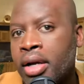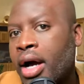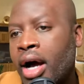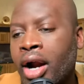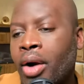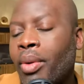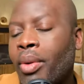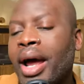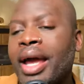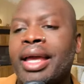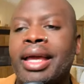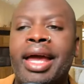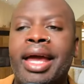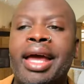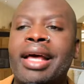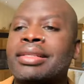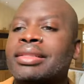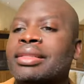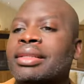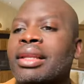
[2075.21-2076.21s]
All right.
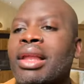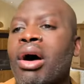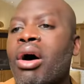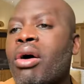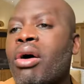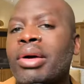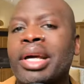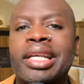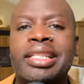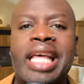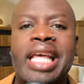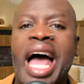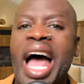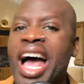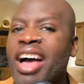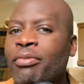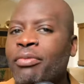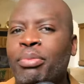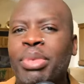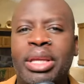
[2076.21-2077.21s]
As long as
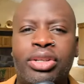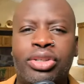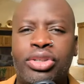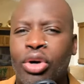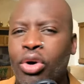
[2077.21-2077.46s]
I've been